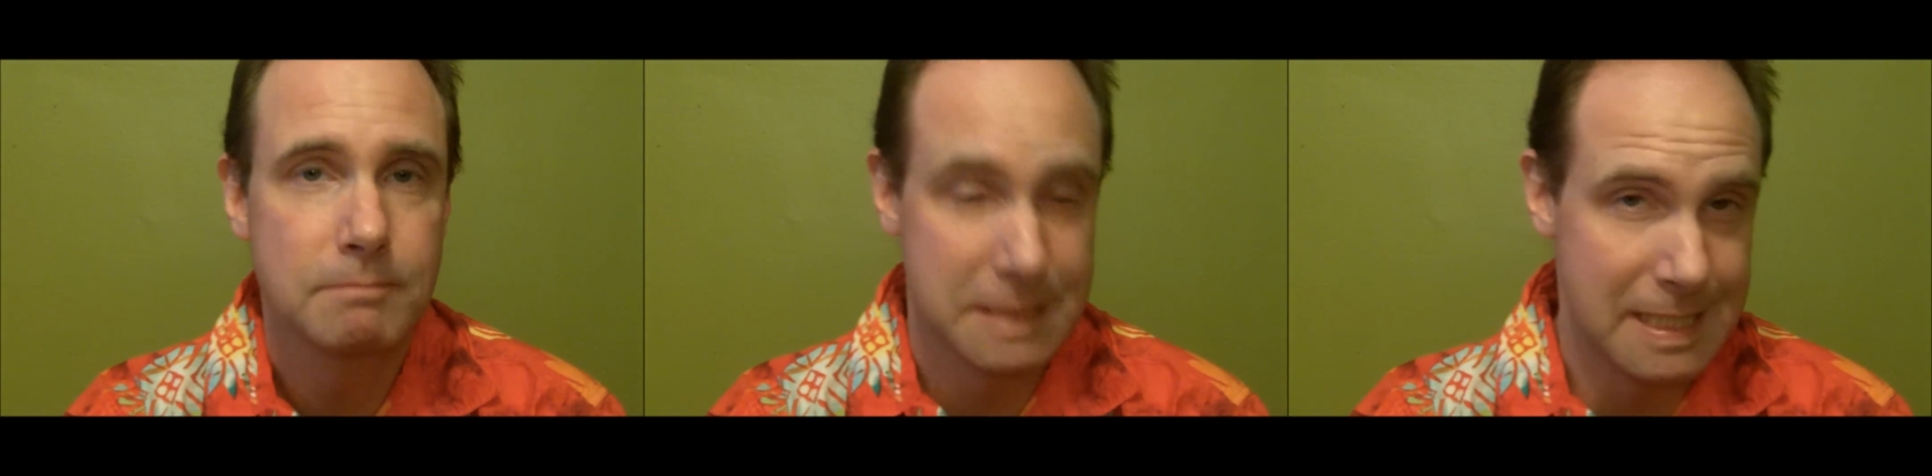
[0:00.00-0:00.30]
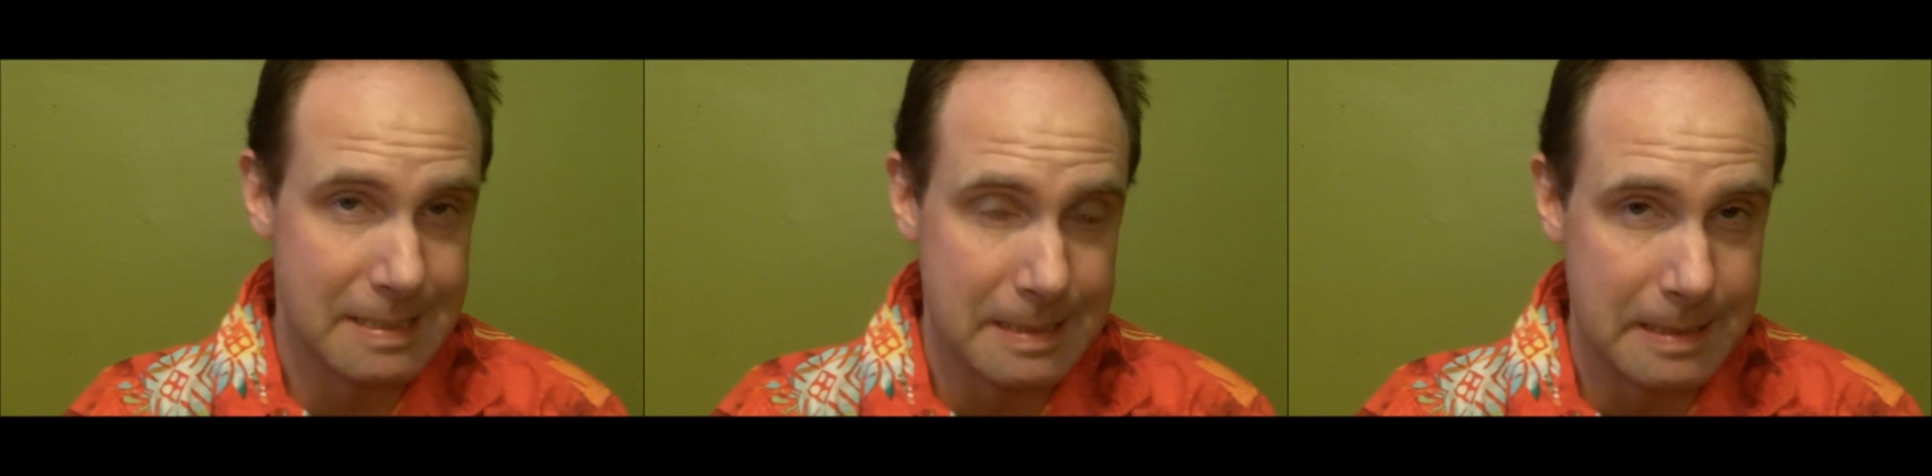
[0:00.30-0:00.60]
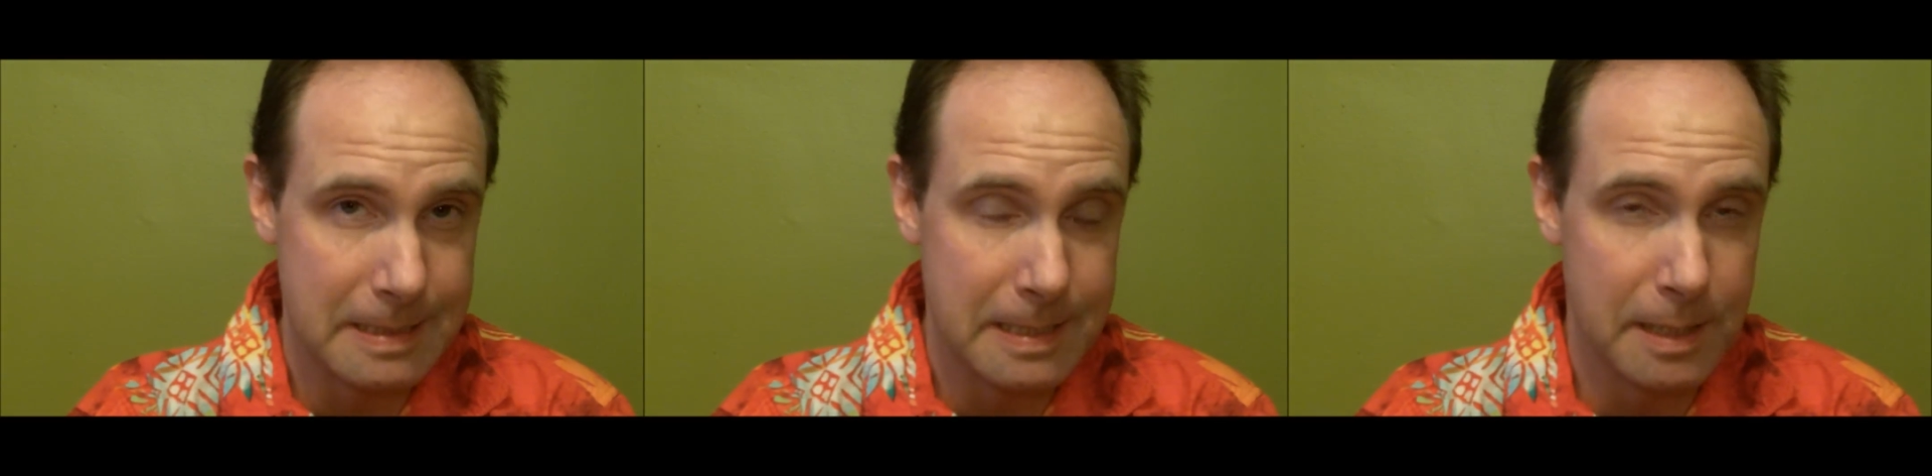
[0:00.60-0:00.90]
but that's not
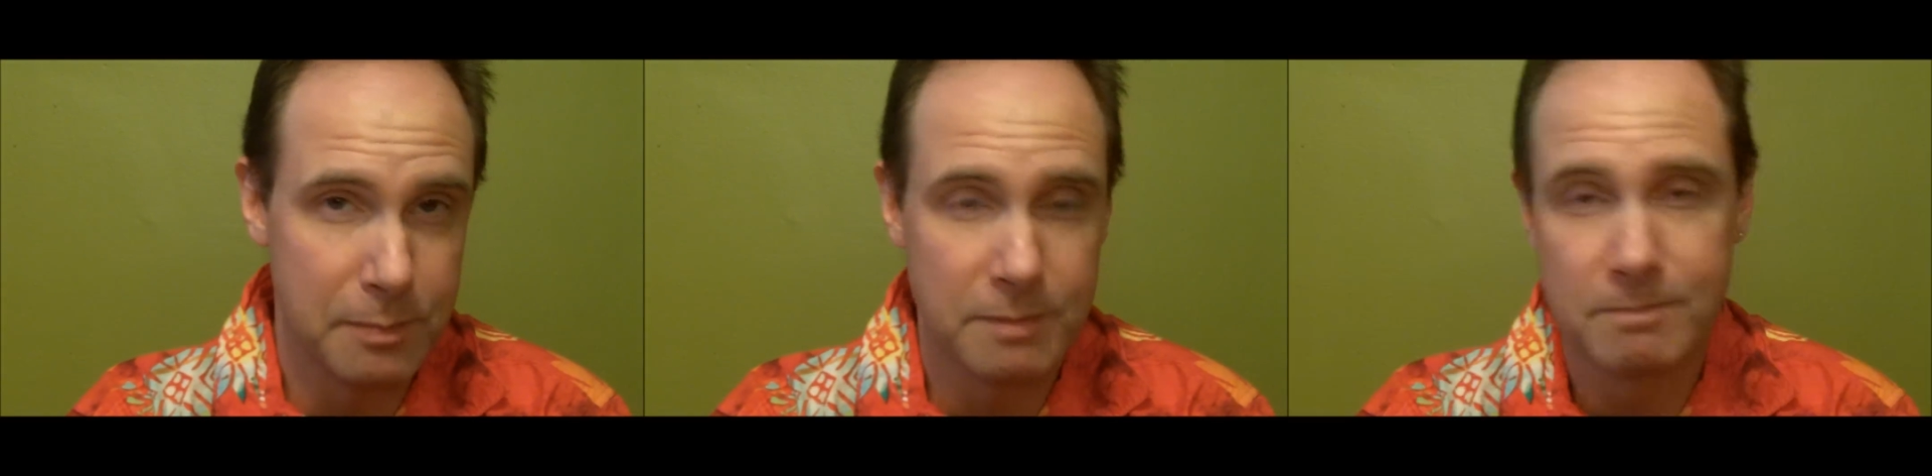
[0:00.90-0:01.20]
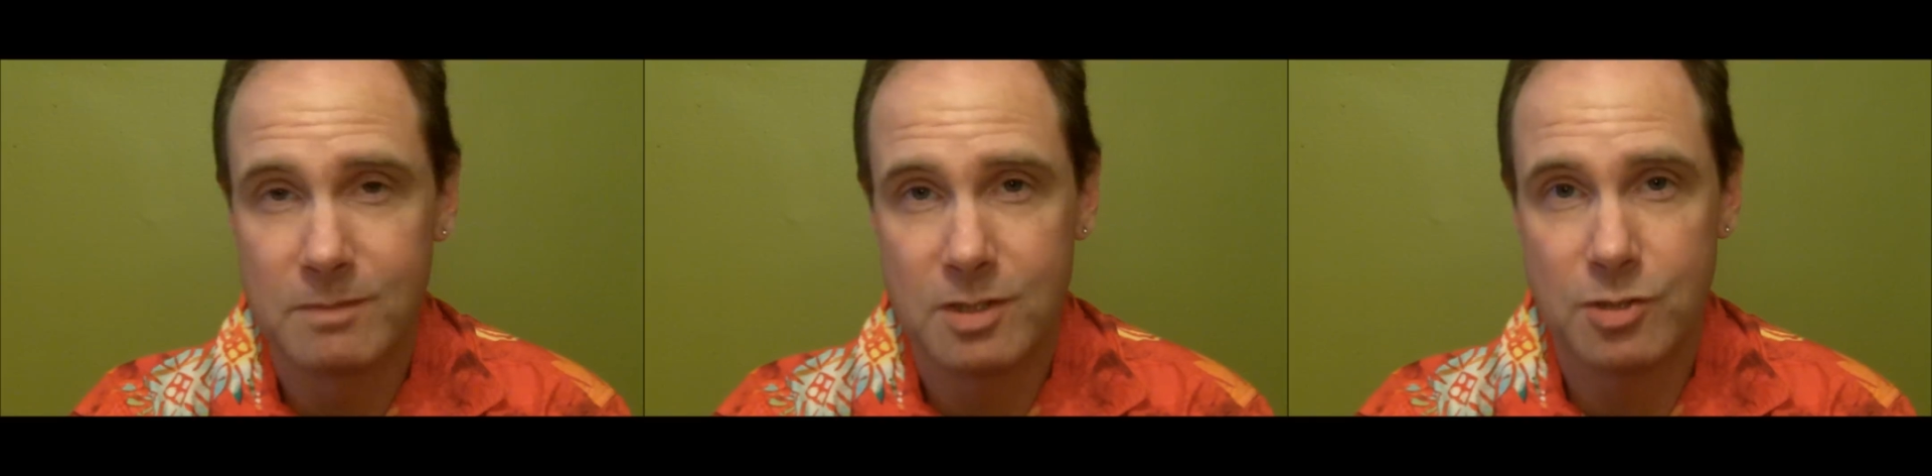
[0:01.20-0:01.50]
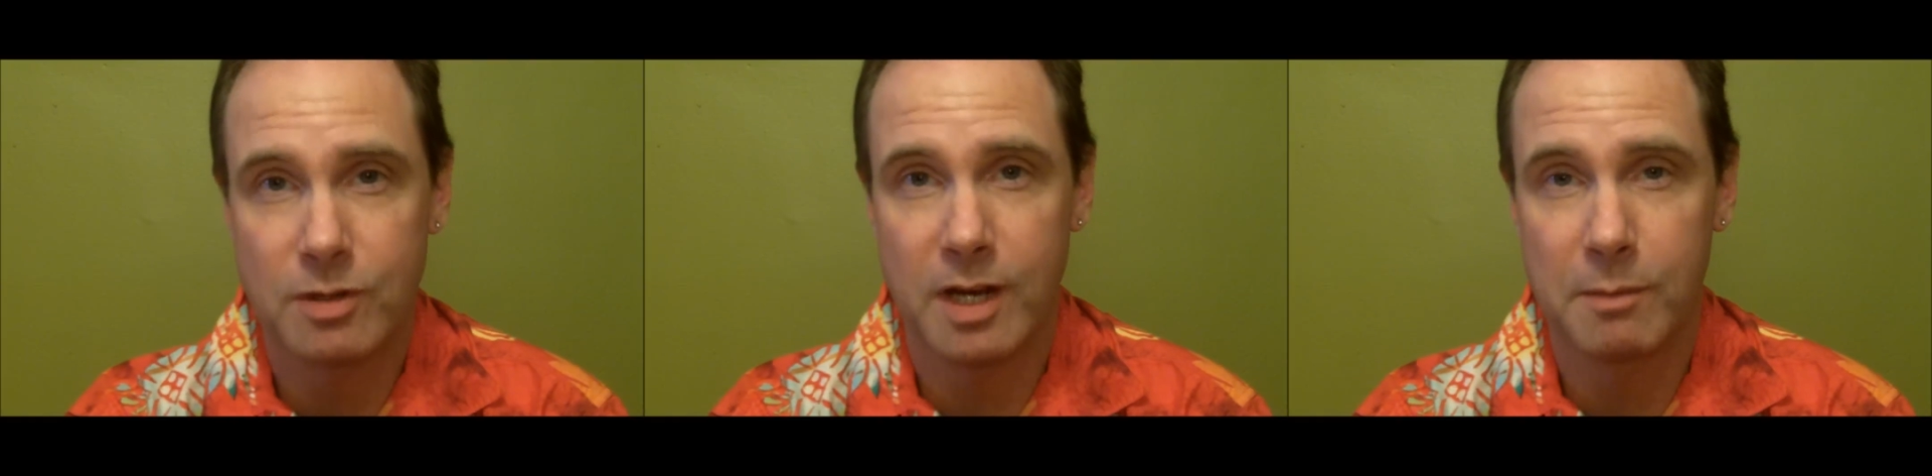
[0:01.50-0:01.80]
going to happen
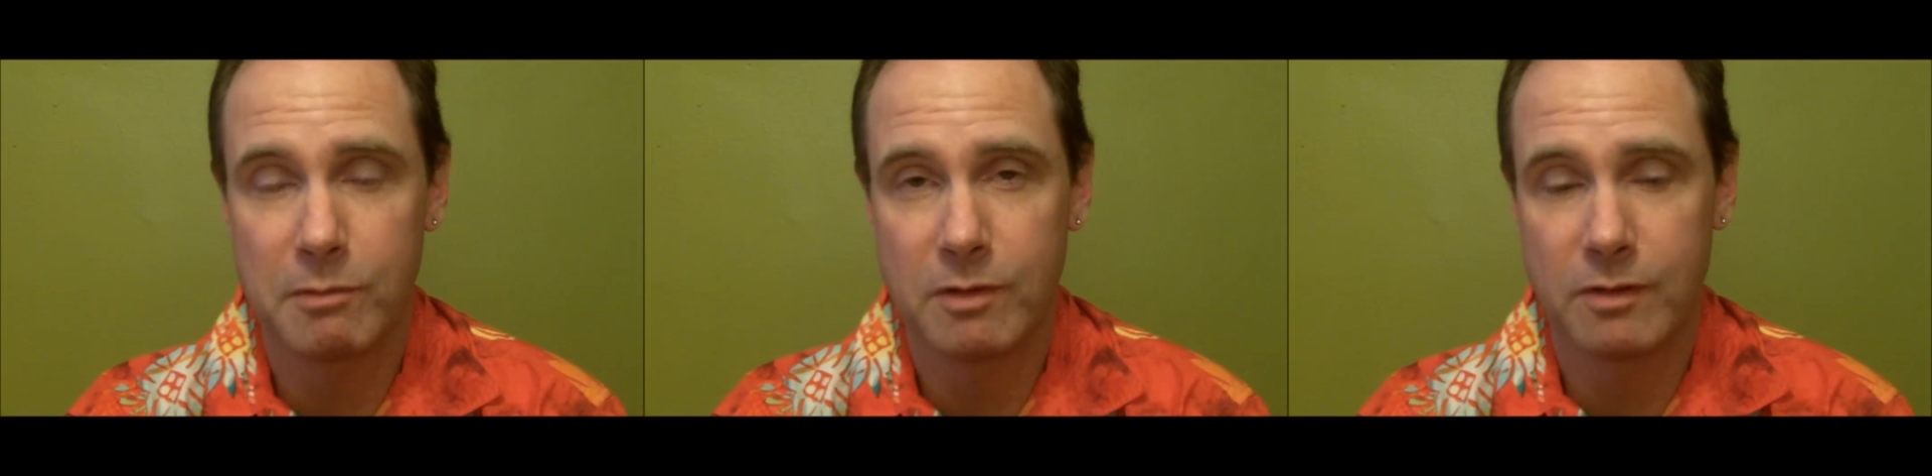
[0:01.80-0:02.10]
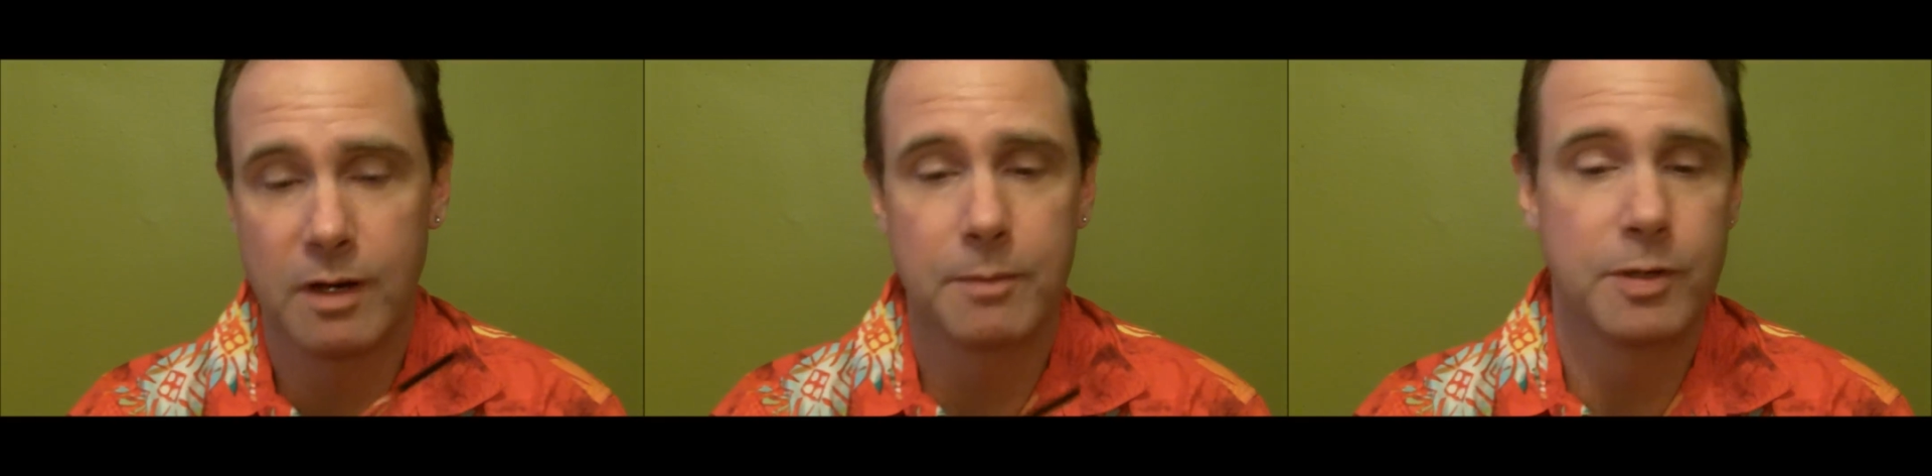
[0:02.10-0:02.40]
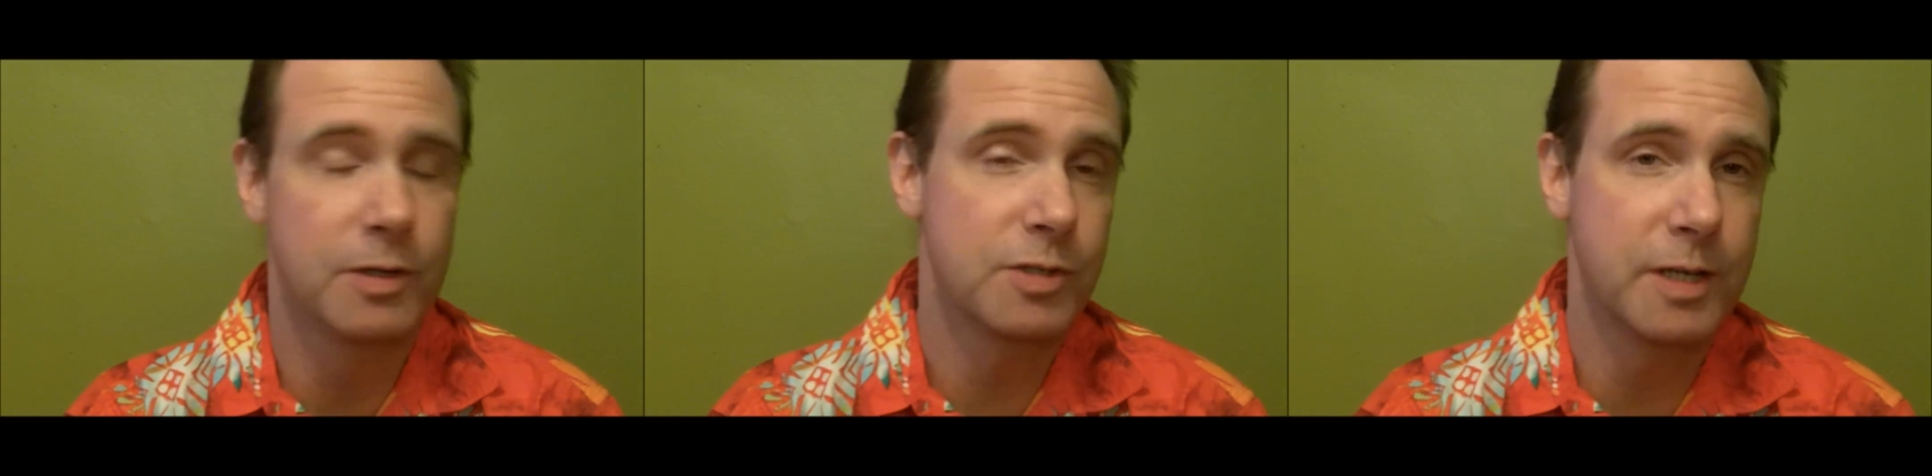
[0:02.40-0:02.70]
because you're in Campbell River and I'm in
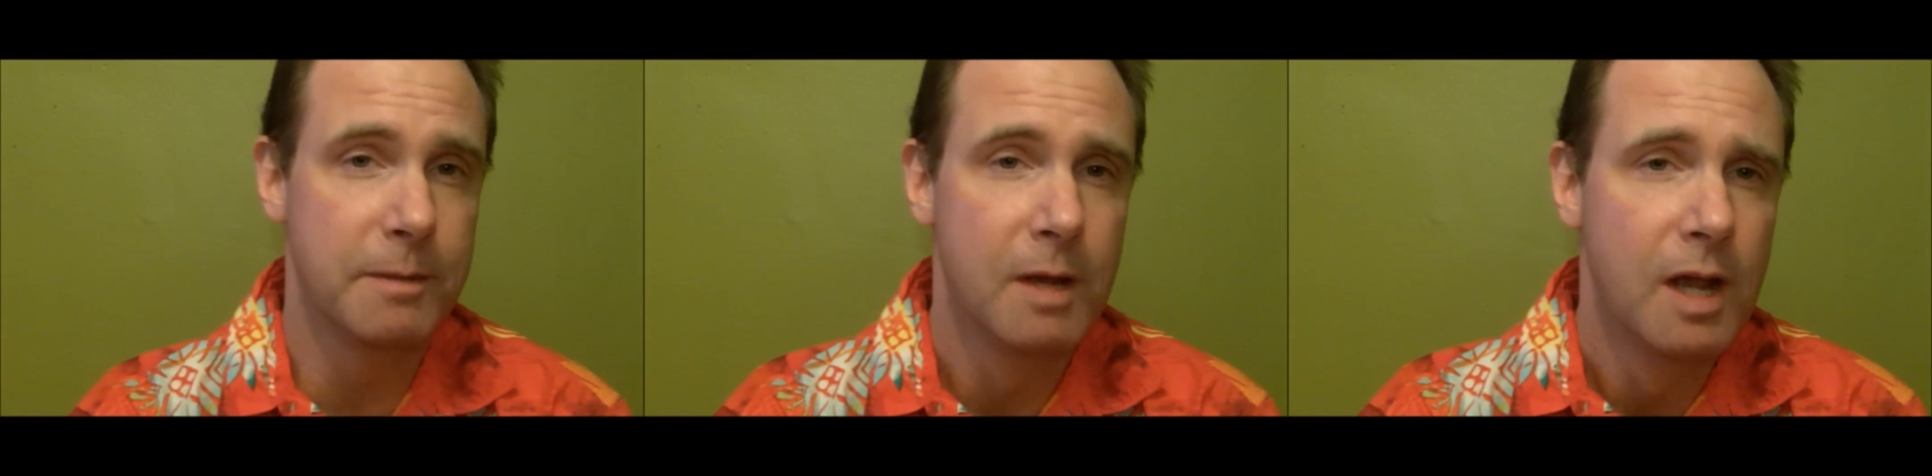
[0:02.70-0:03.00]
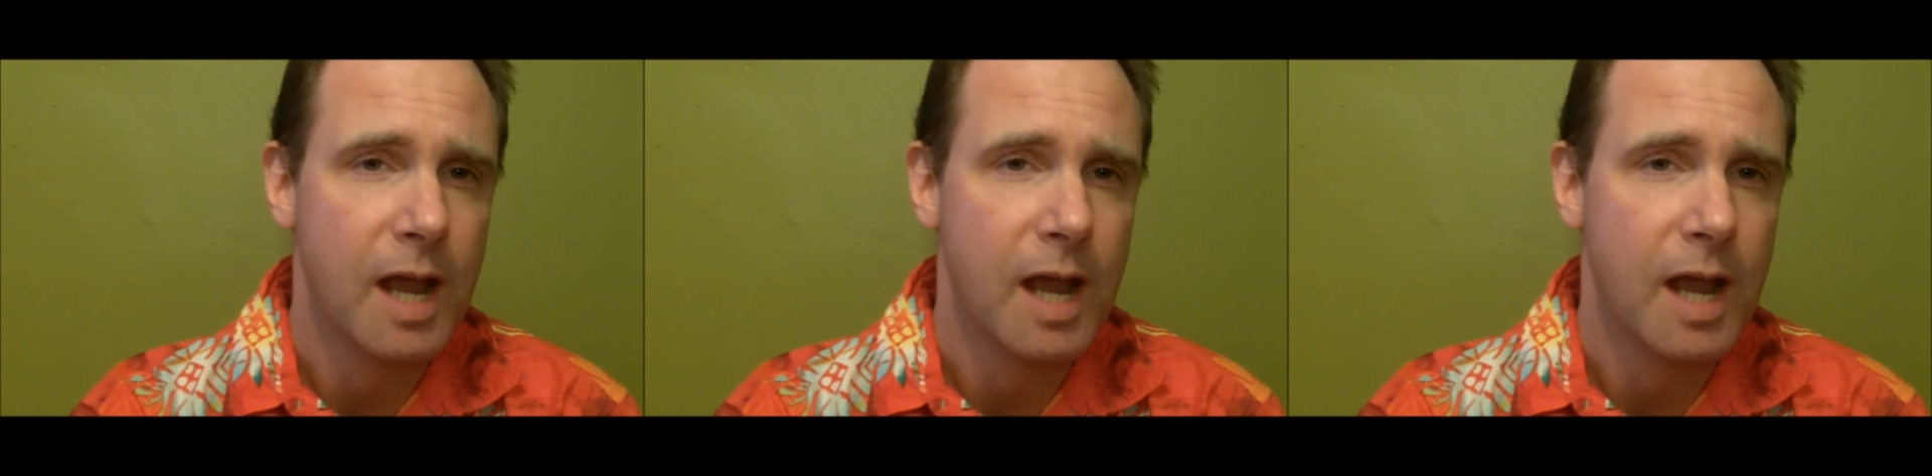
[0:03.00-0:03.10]
New York City.